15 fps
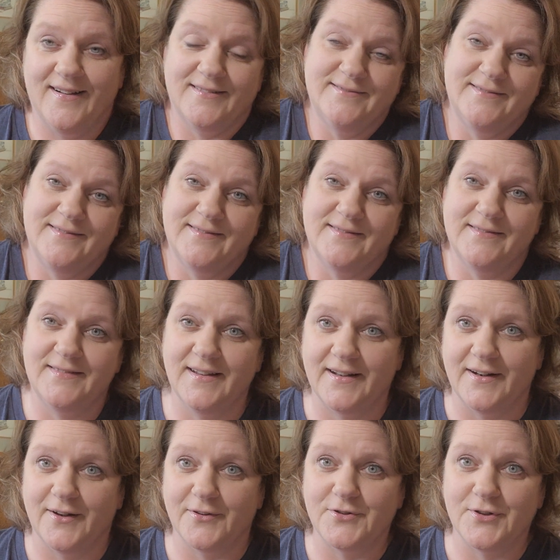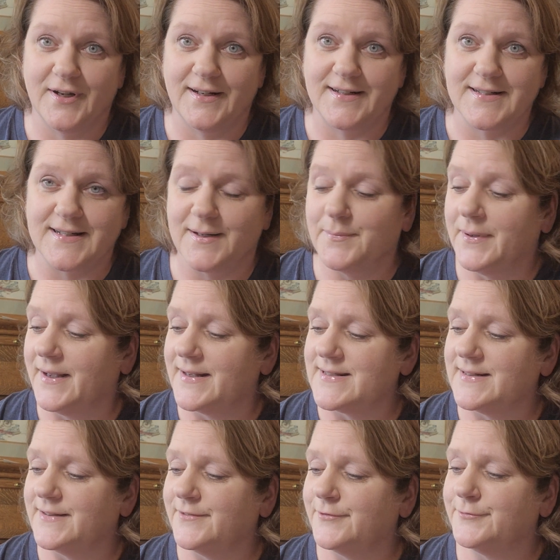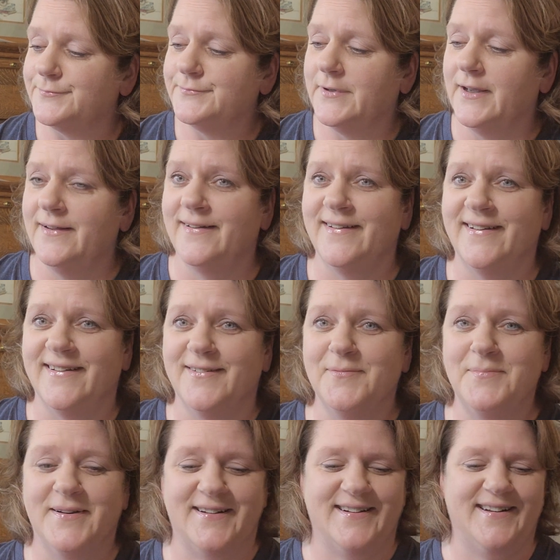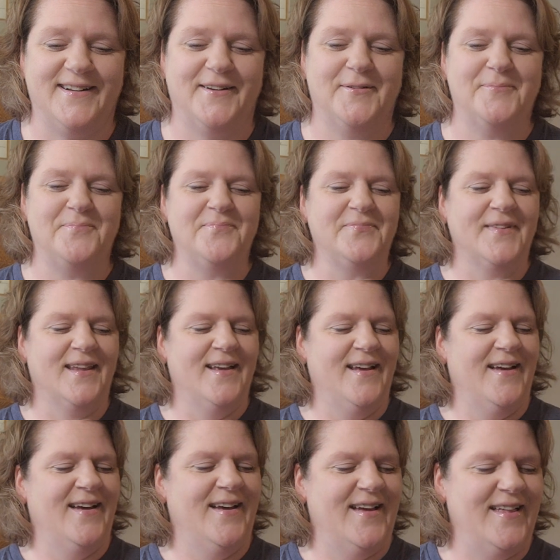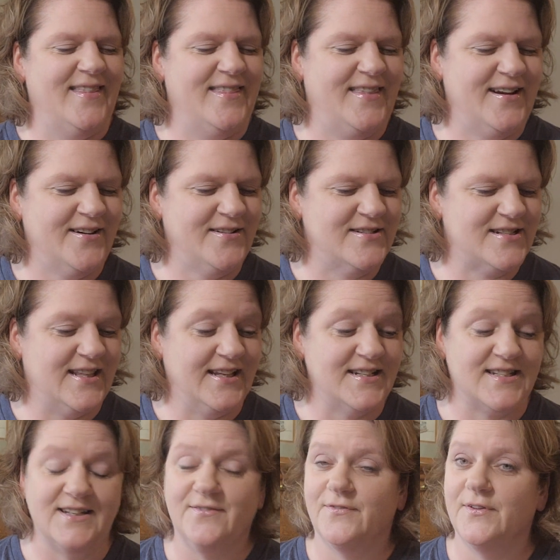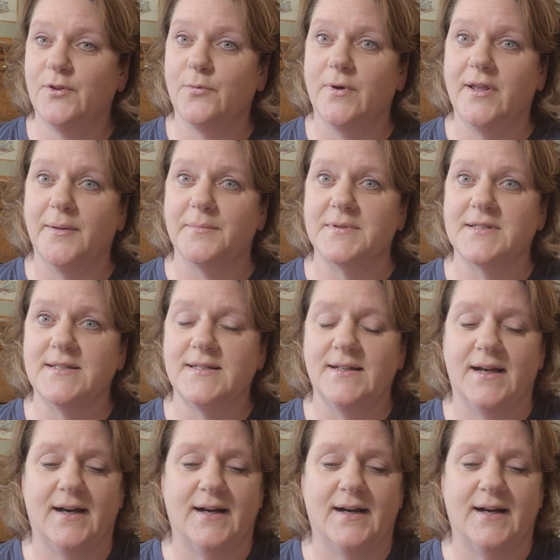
You know, trying to stay positive. But that's it for the whips.